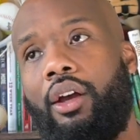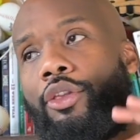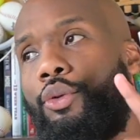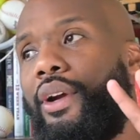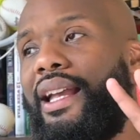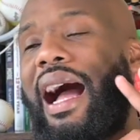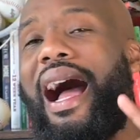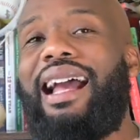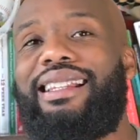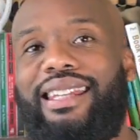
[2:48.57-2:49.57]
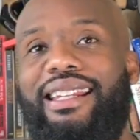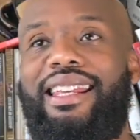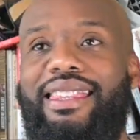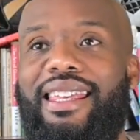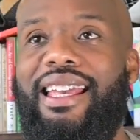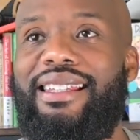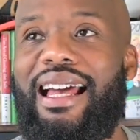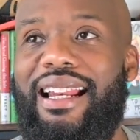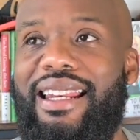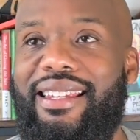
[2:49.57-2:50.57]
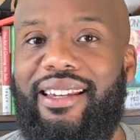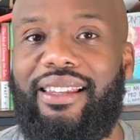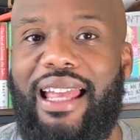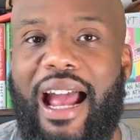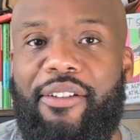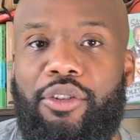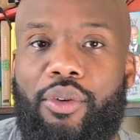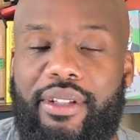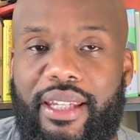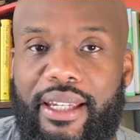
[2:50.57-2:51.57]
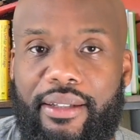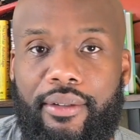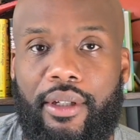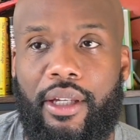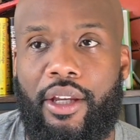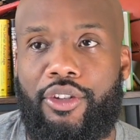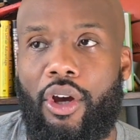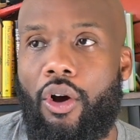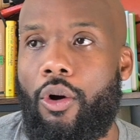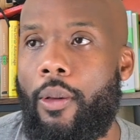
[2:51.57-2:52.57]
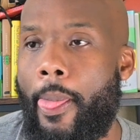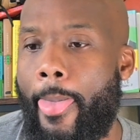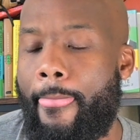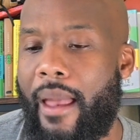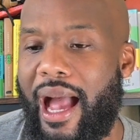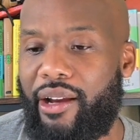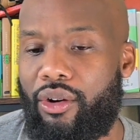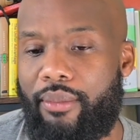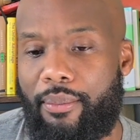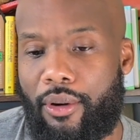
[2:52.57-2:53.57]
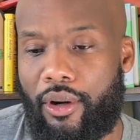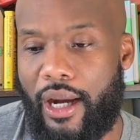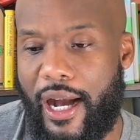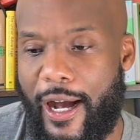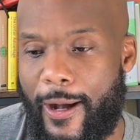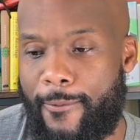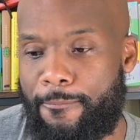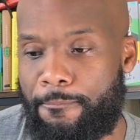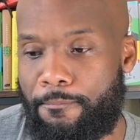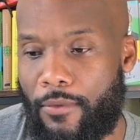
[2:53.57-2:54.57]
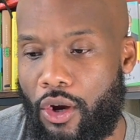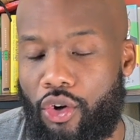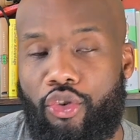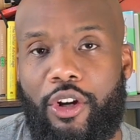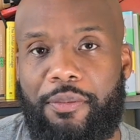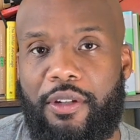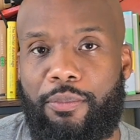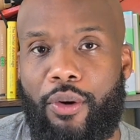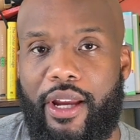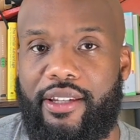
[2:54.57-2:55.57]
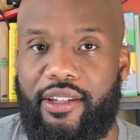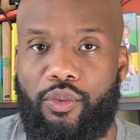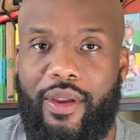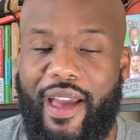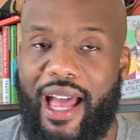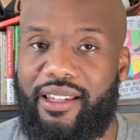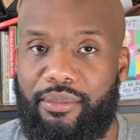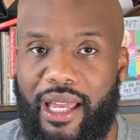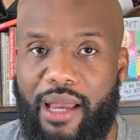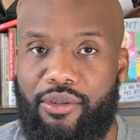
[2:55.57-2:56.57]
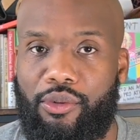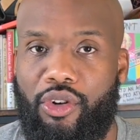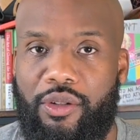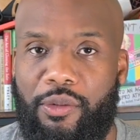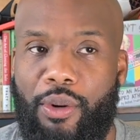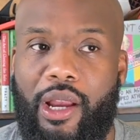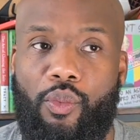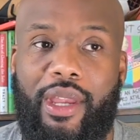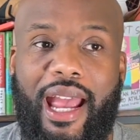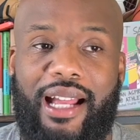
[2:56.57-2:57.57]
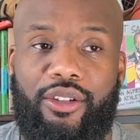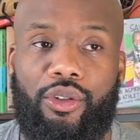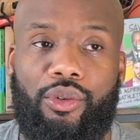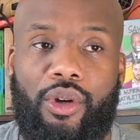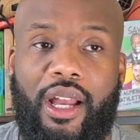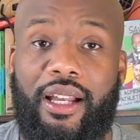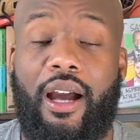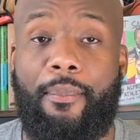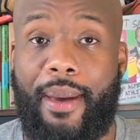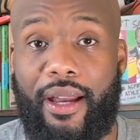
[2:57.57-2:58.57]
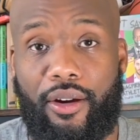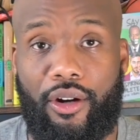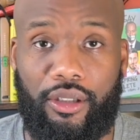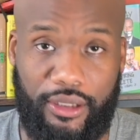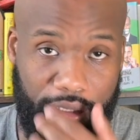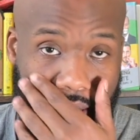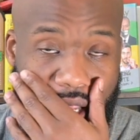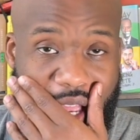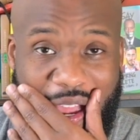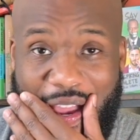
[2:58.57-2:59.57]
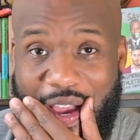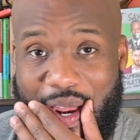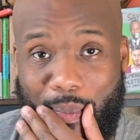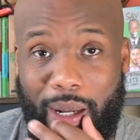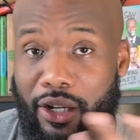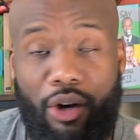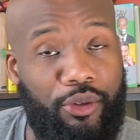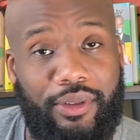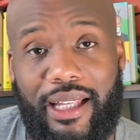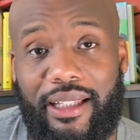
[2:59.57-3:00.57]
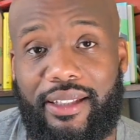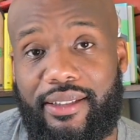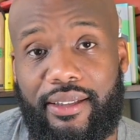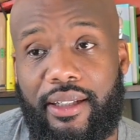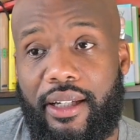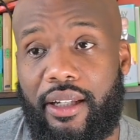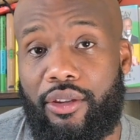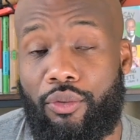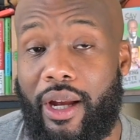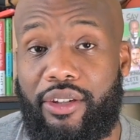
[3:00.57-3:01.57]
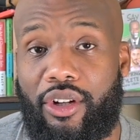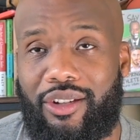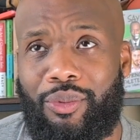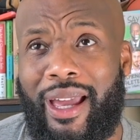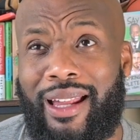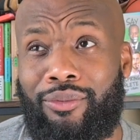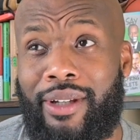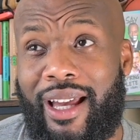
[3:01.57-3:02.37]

3, I attended things I didn't necessarily have to attend. So I can remember on Christmas break, since we had some games on Christmas break, we had to come back early. And my coach was like, listen, the red shirts, we had